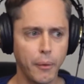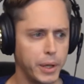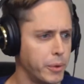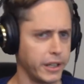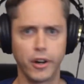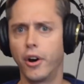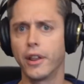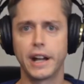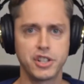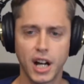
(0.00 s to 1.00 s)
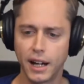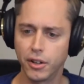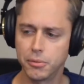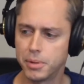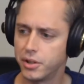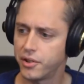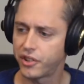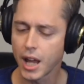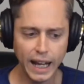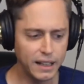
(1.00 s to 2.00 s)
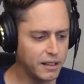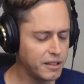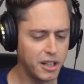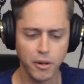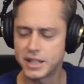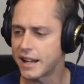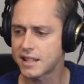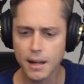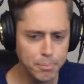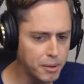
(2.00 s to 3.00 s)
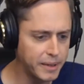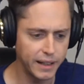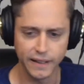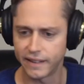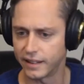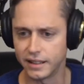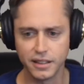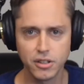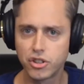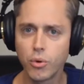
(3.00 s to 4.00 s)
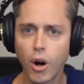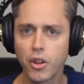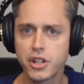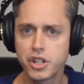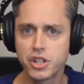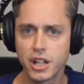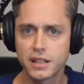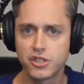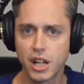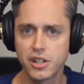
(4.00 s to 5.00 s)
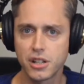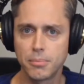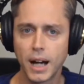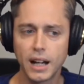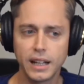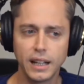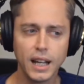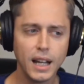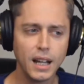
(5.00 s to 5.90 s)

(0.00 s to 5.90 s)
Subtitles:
We wouldn't call that child abuse and, you know, take supplements and do all this shit to change their body.